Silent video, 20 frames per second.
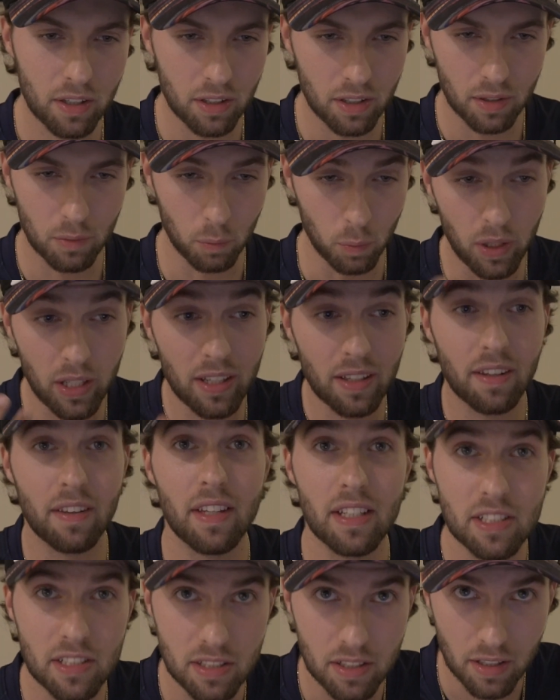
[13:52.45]
what
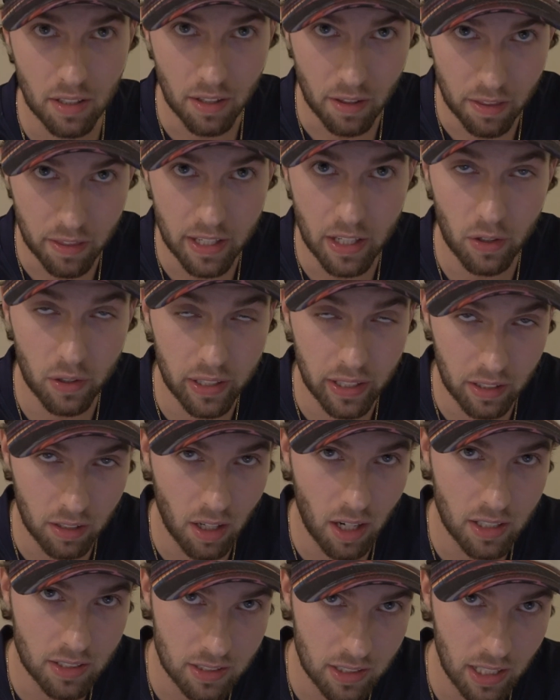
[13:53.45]
this theory and
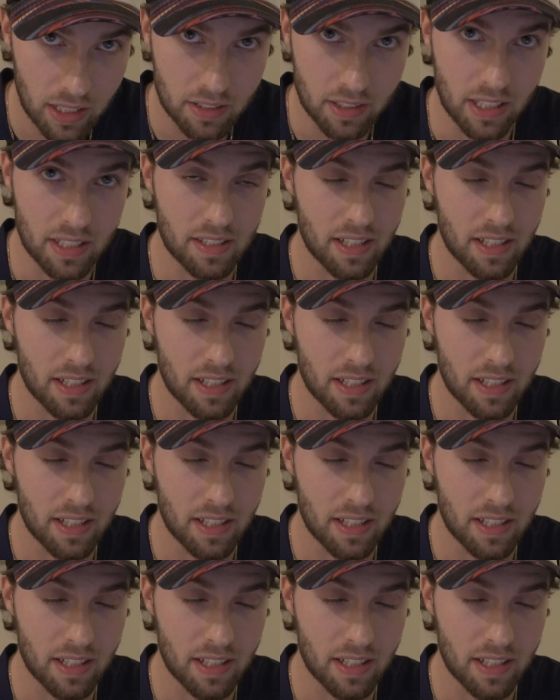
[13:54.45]
law says is